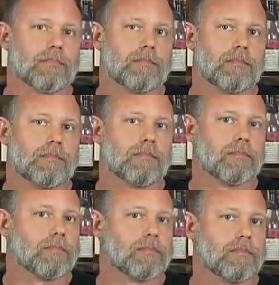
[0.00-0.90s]

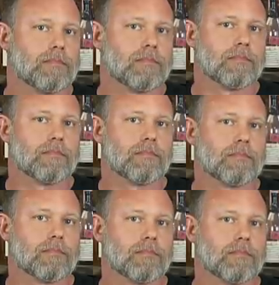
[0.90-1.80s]

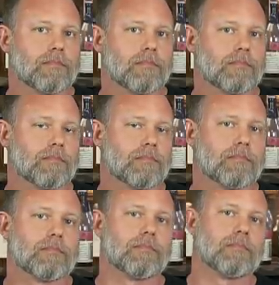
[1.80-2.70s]

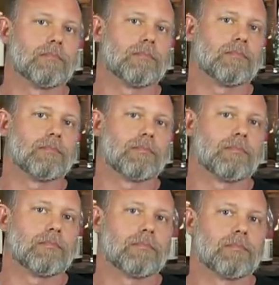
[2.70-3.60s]

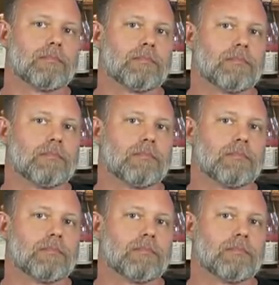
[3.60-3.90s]
This person isn't speaking.